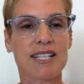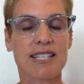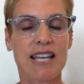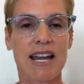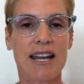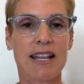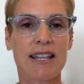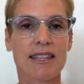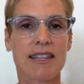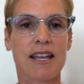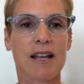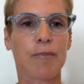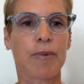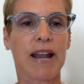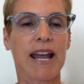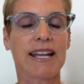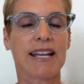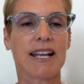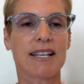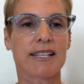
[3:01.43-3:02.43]
said anything,
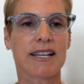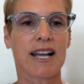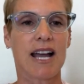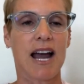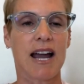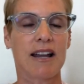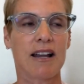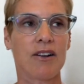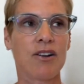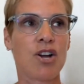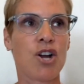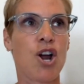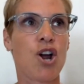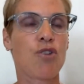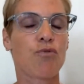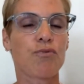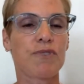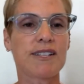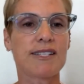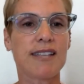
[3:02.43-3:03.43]
but I guess it kind of
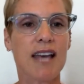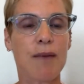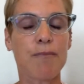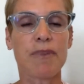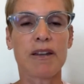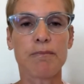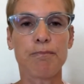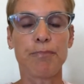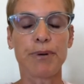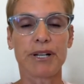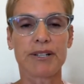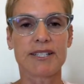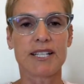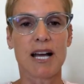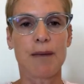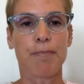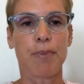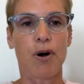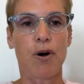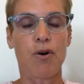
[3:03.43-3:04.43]
resentment built
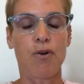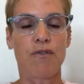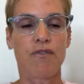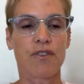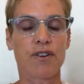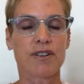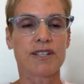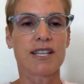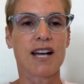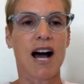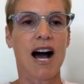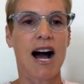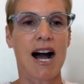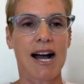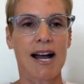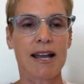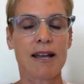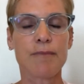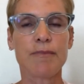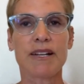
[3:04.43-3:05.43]
up over
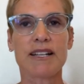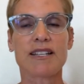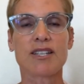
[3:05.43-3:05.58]
time.